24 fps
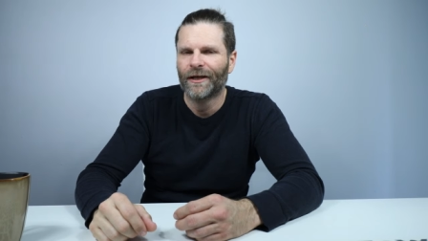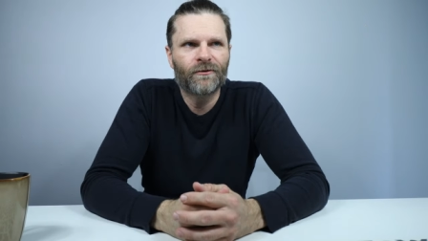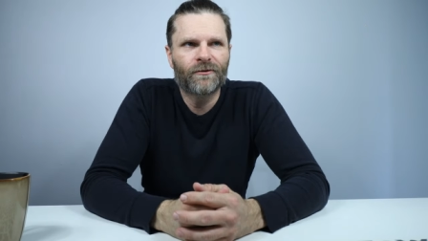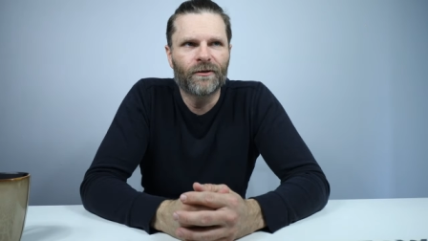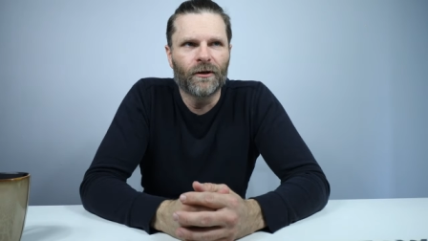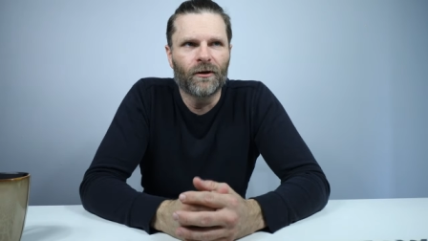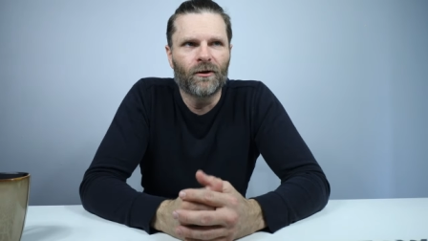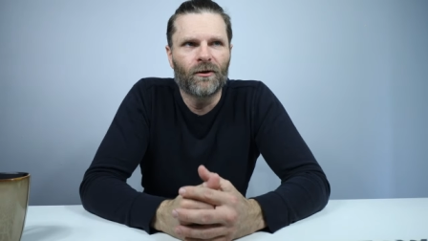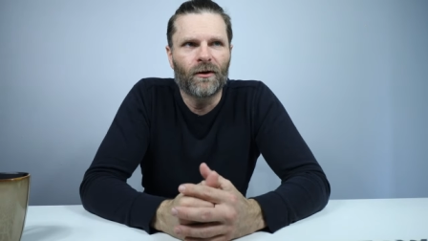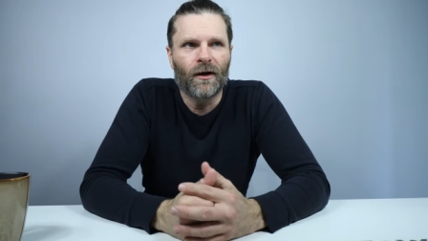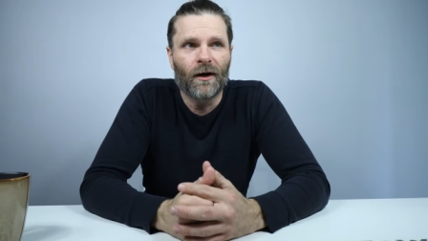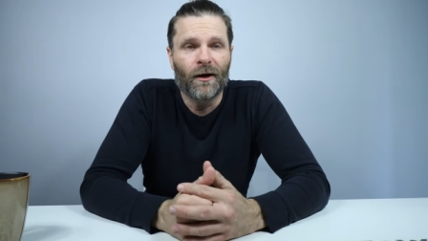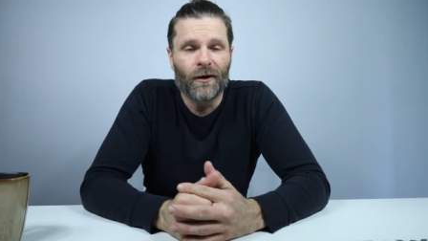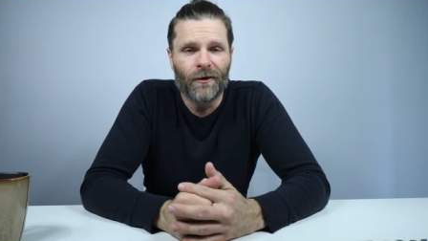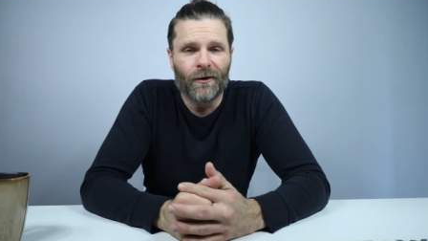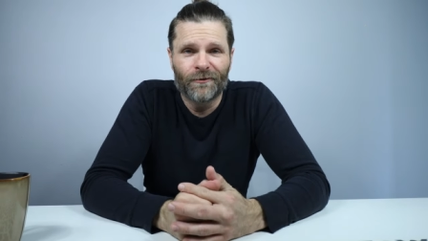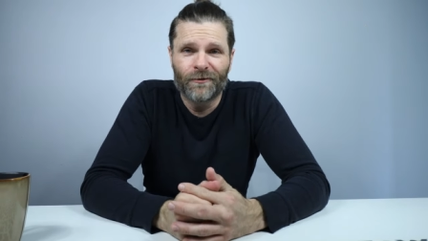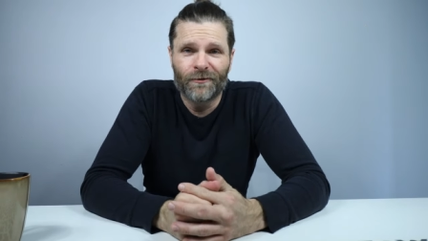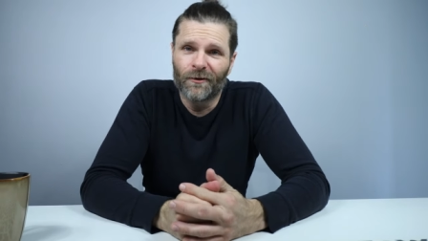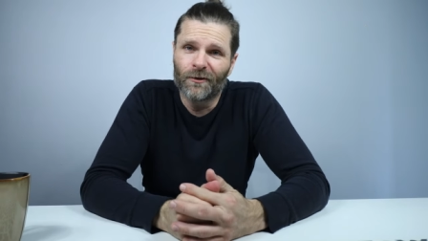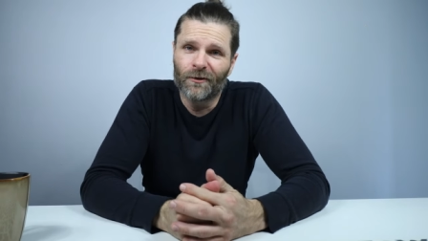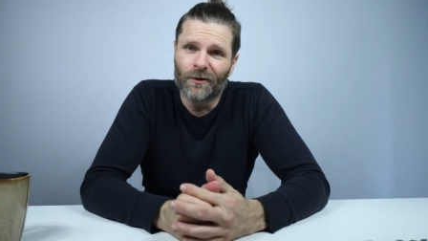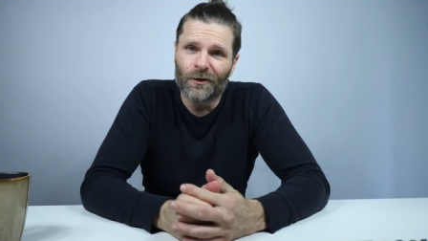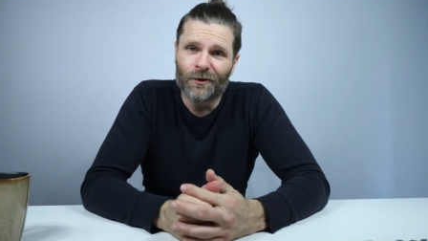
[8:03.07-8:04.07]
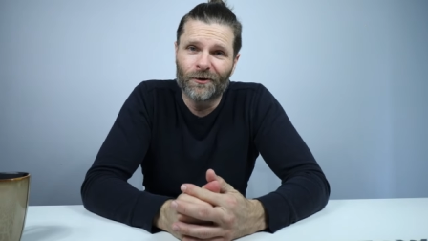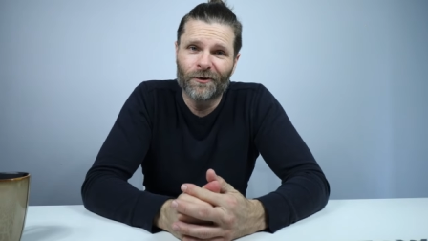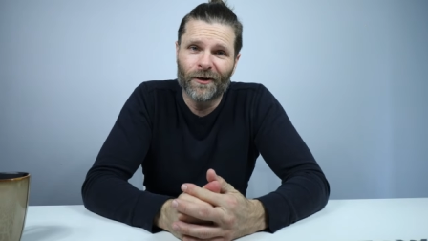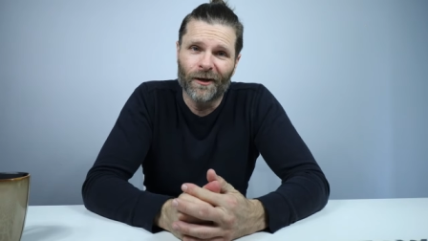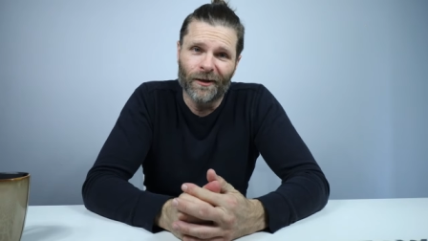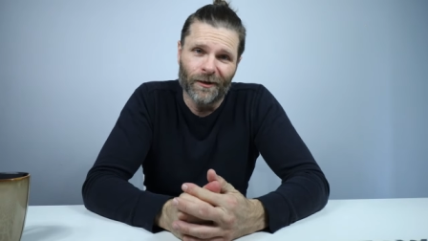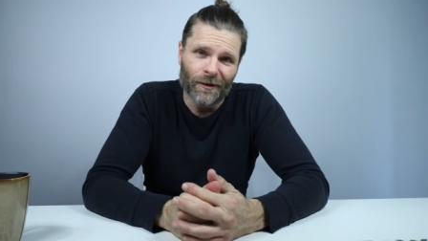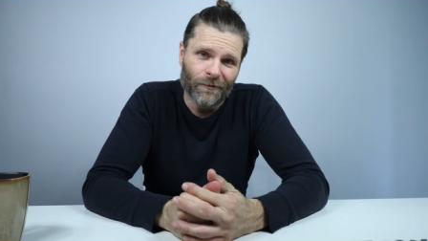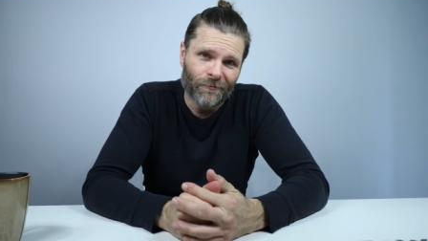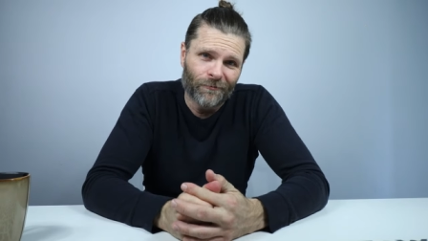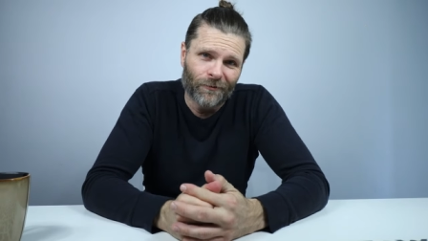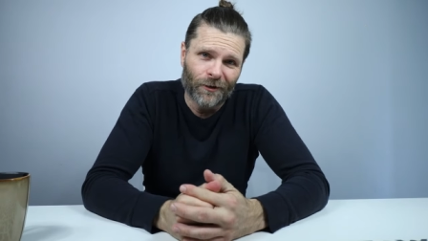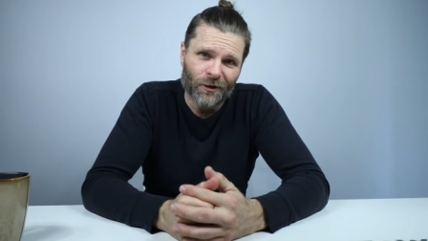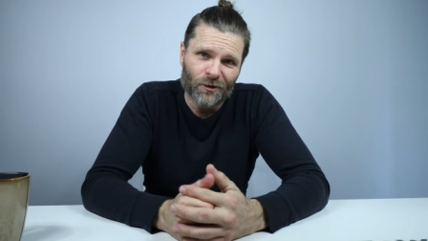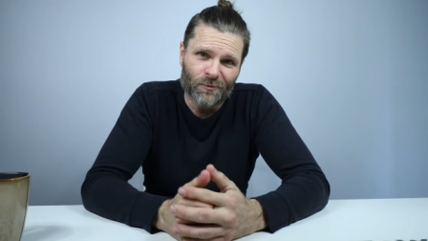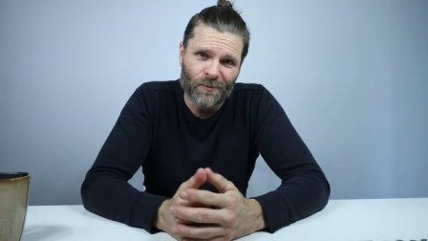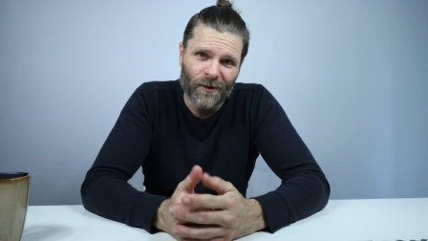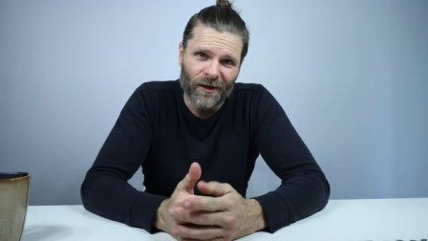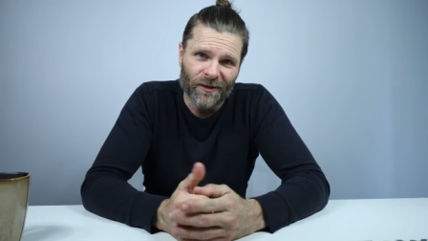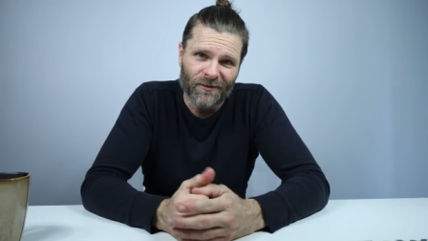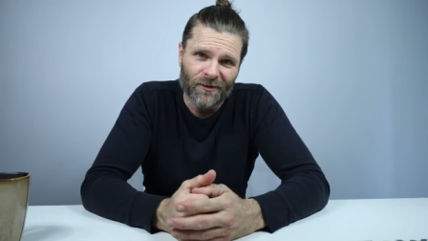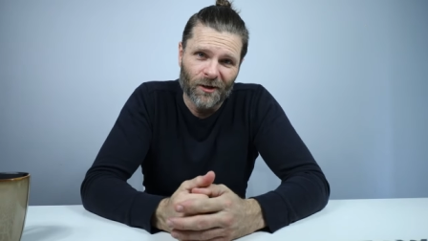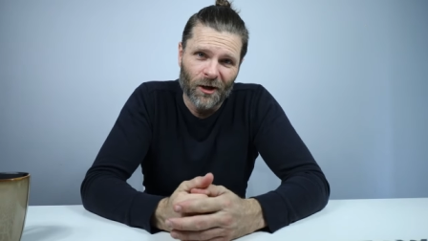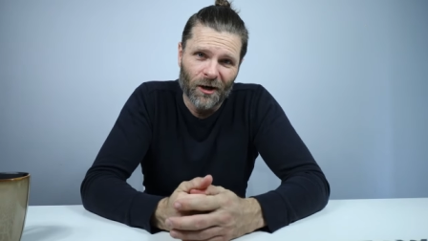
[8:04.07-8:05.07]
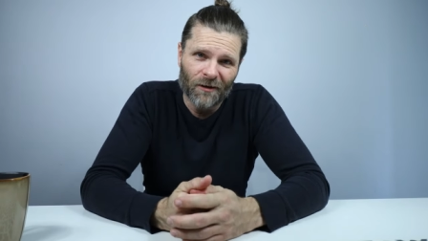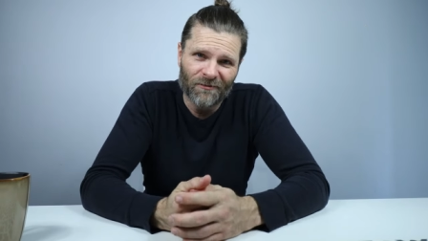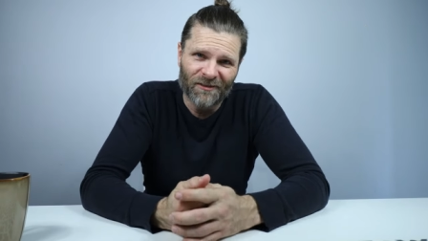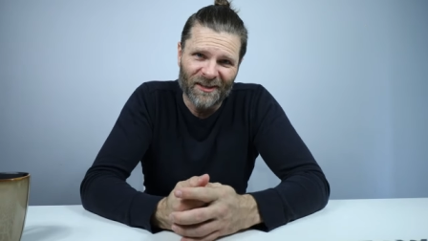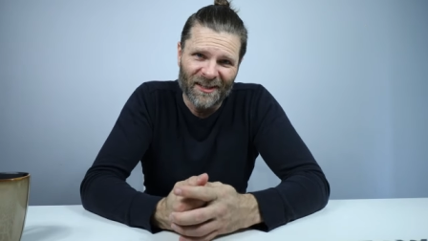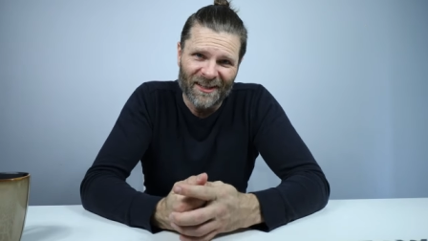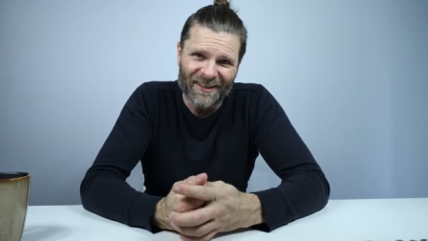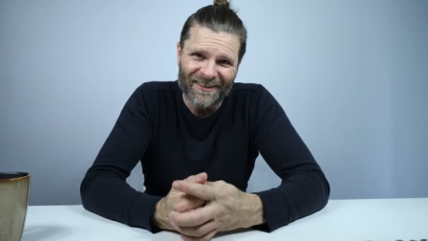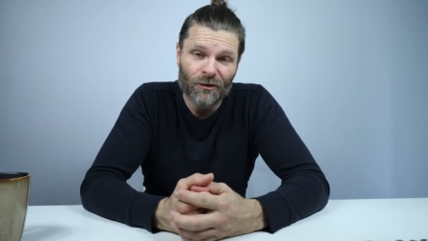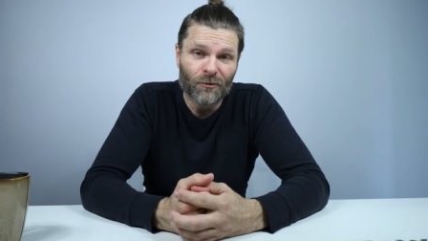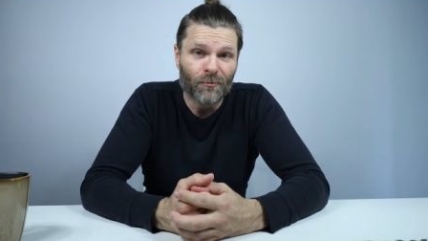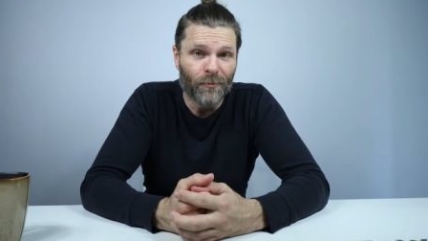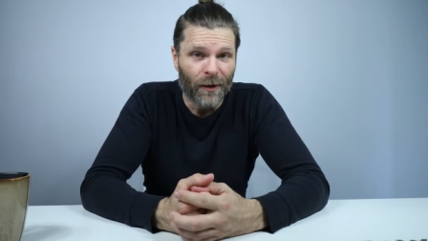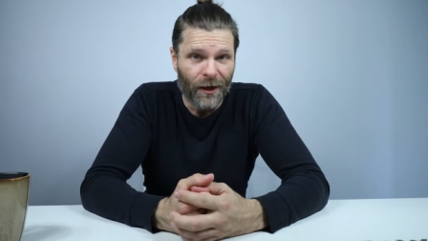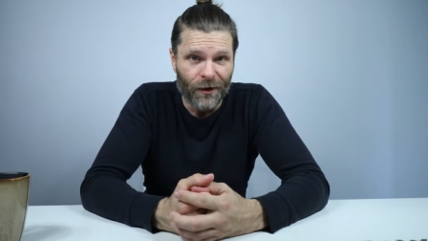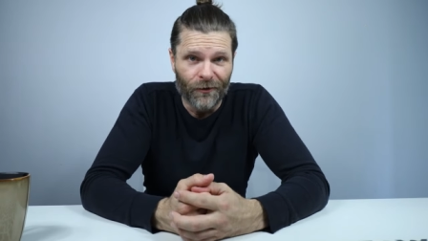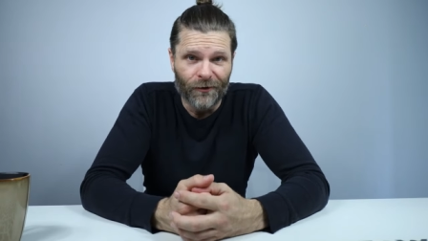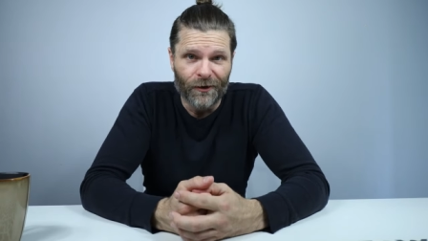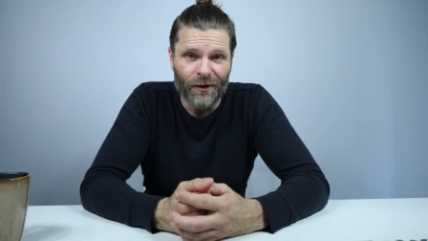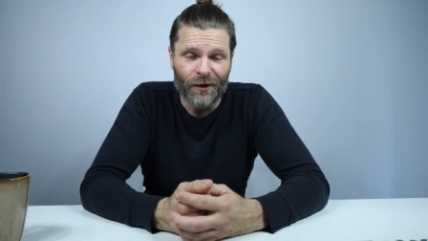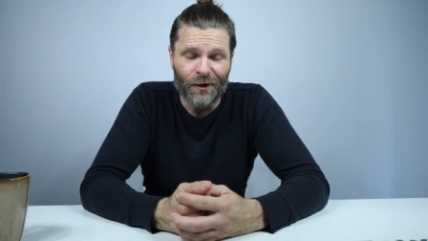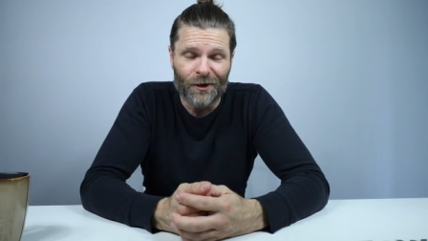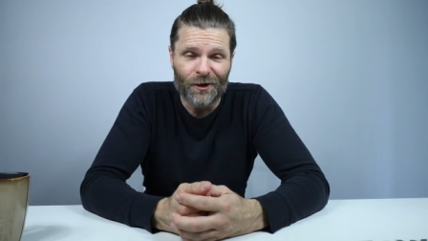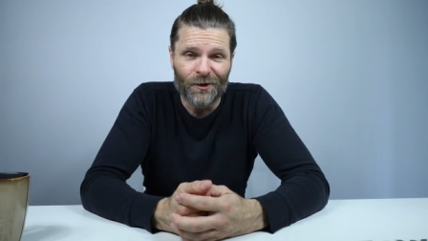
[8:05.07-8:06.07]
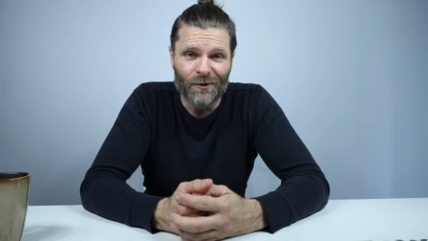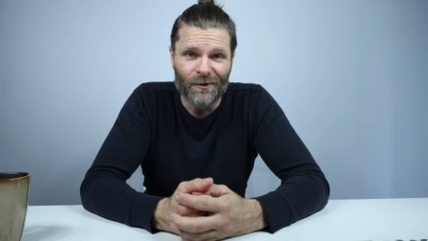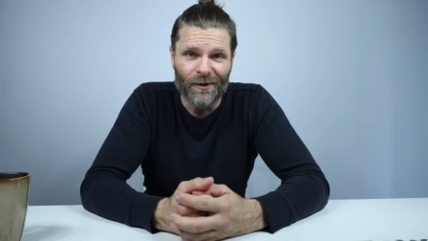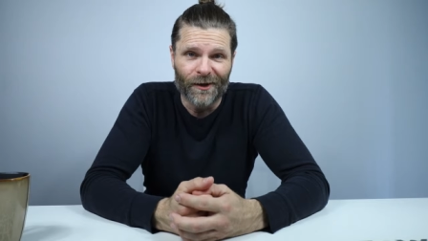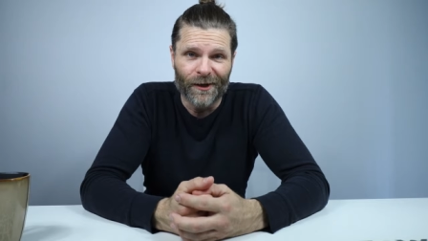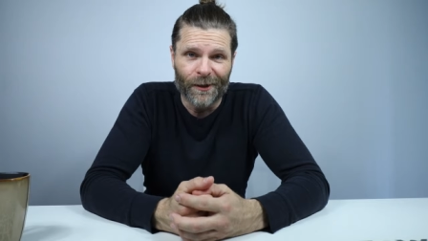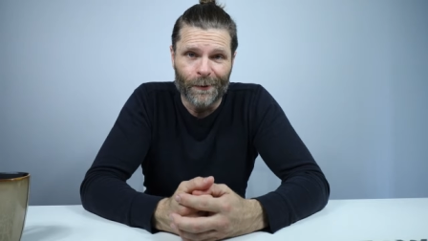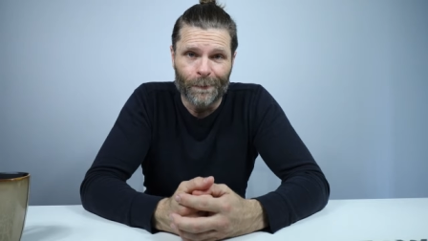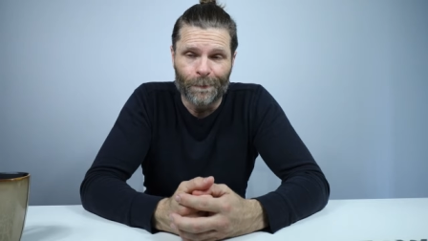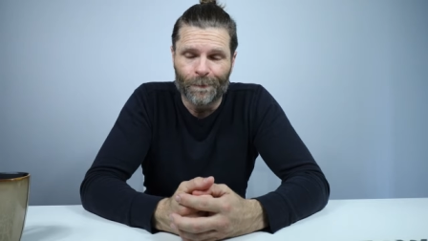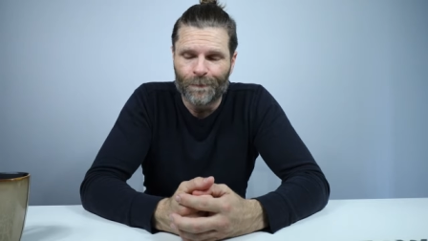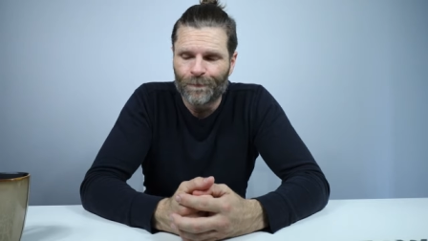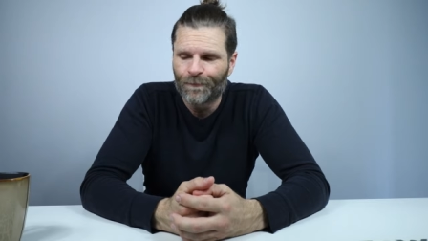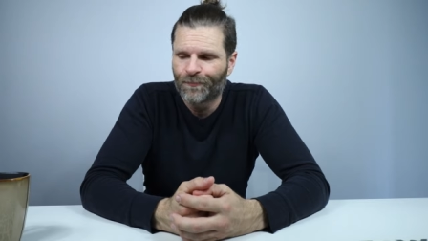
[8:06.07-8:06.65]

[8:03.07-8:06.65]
So I also learned I love French press coffee. It's better than a Keurig.